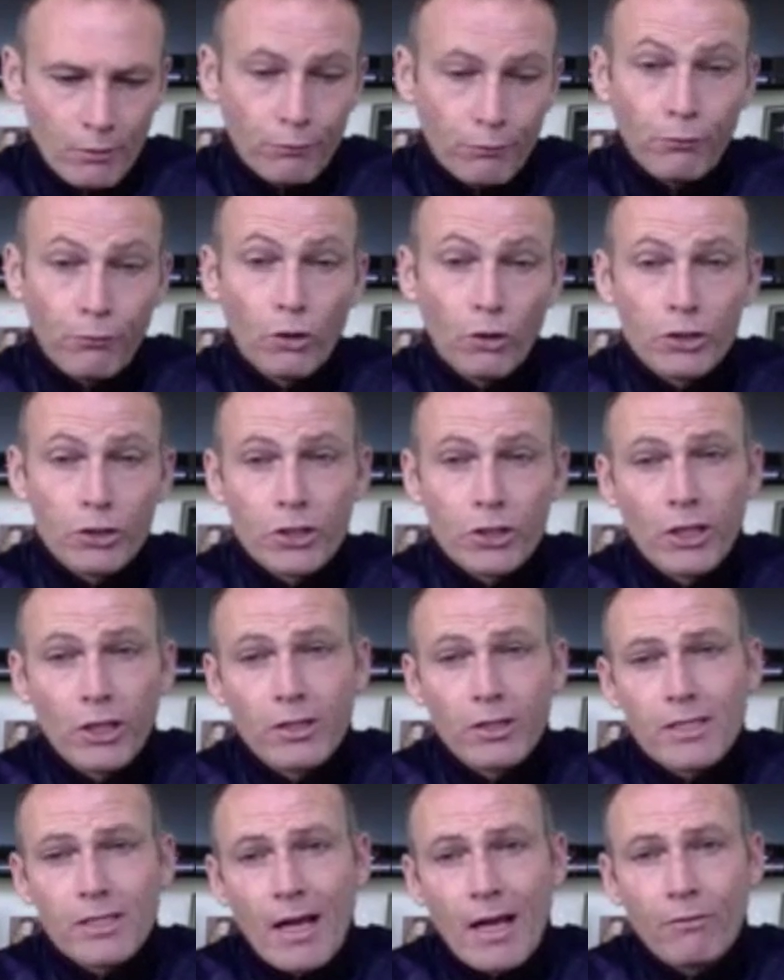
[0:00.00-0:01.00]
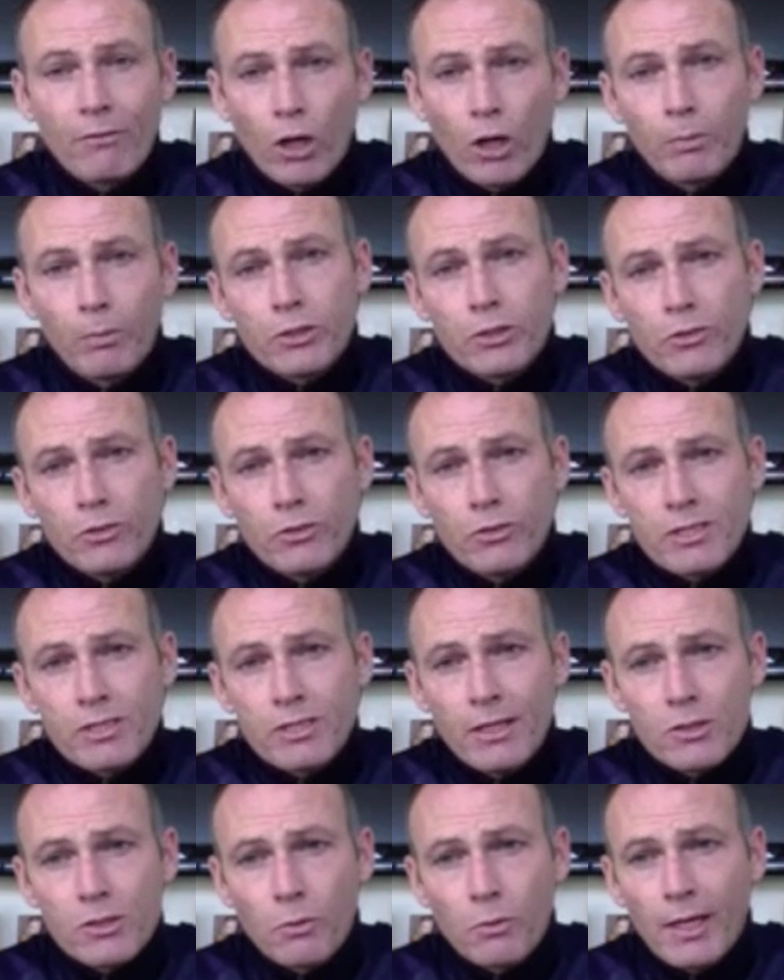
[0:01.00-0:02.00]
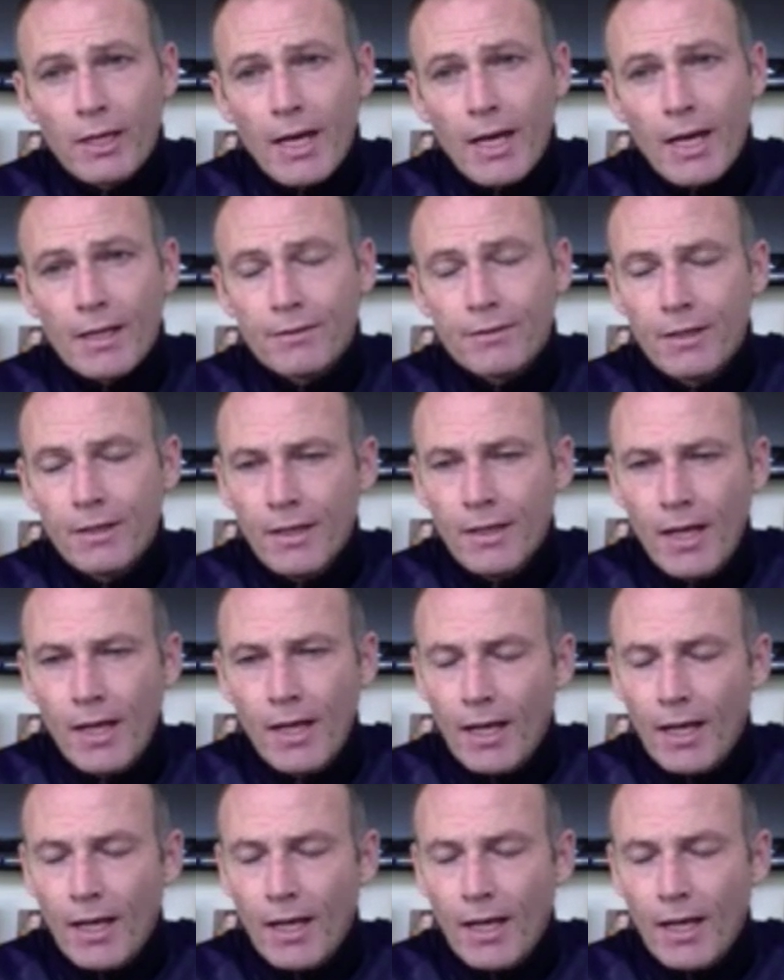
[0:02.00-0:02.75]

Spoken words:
fortunate to have the opportunity this weekend,